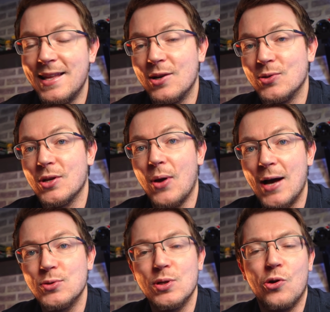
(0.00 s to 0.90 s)
and then also
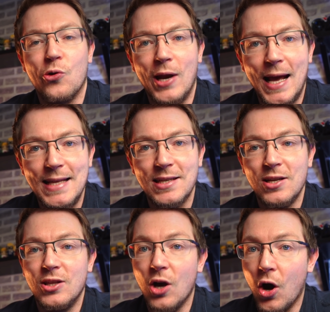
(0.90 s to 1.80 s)
how to create
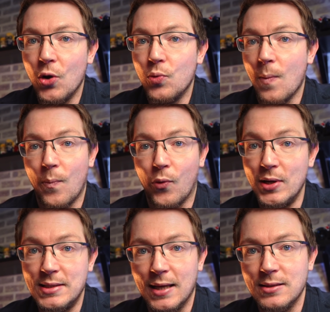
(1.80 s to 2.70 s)
your own
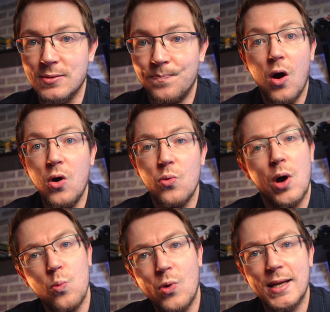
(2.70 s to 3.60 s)
presets. Oh,
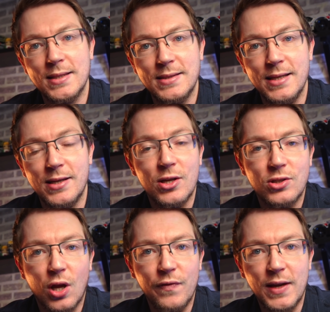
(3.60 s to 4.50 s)
and one last thing,
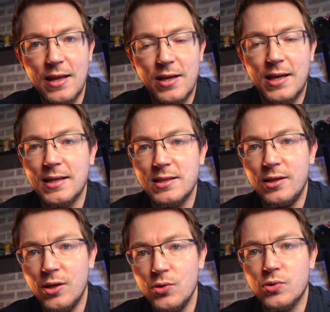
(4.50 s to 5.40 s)
don't forget that you can
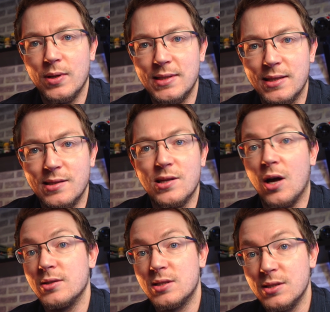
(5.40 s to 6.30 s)
actually use transitions
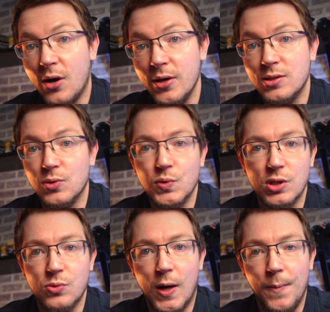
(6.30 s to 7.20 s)
on titles
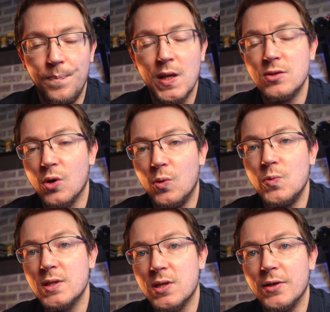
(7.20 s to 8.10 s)
as well. So
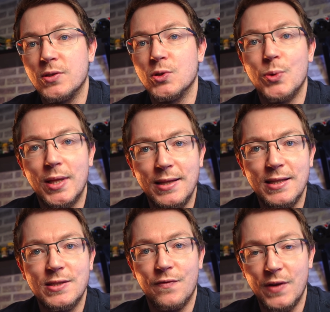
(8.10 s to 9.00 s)
all the titles within
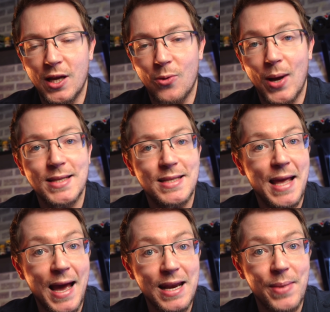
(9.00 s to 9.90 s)
this video were
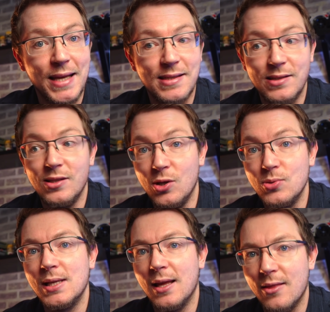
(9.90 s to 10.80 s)
actually animated
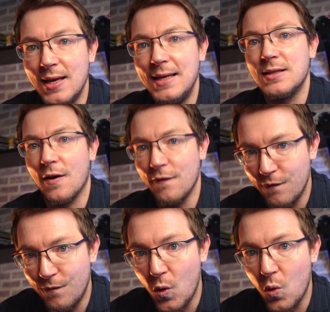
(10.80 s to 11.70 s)
using these
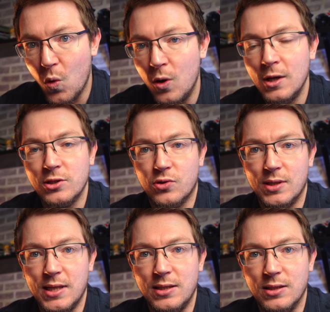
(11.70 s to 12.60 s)
4
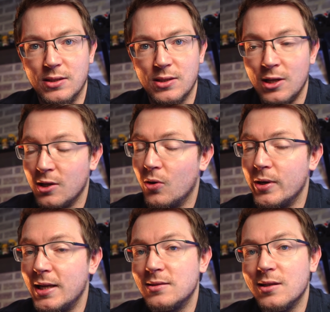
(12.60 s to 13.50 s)
transitions.
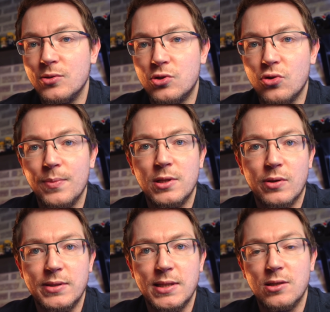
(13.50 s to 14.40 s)
All you need to do is drop the
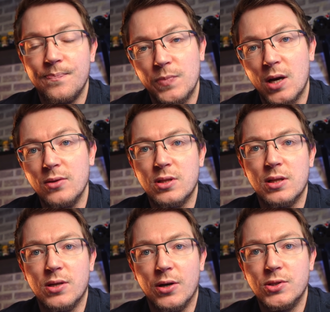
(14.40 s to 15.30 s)
transition onto
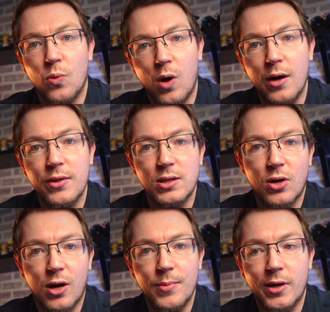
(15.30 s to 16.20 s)
the title on the
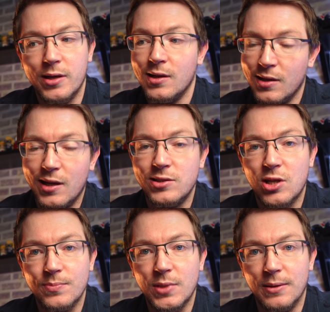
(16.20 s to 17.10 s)
timeline, and
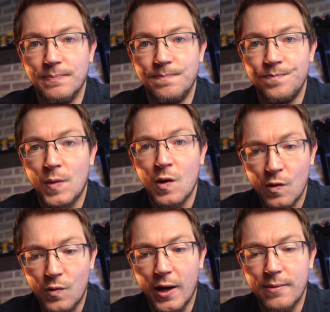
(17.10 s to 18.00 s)
job done.
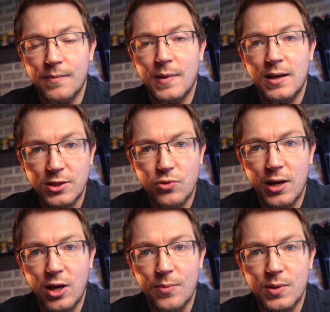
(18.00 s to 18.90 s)
Right, let's
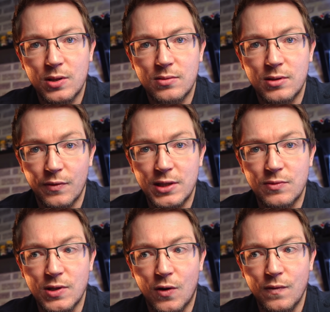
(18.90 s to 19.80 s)
crack open DaVinci
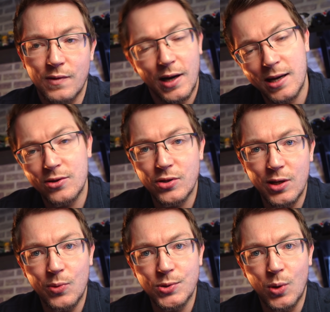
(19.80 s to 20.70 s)
Resolve, and I'll show
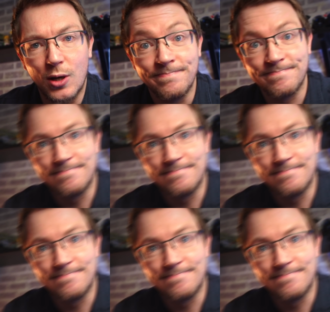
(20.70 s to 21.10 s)
you what's what.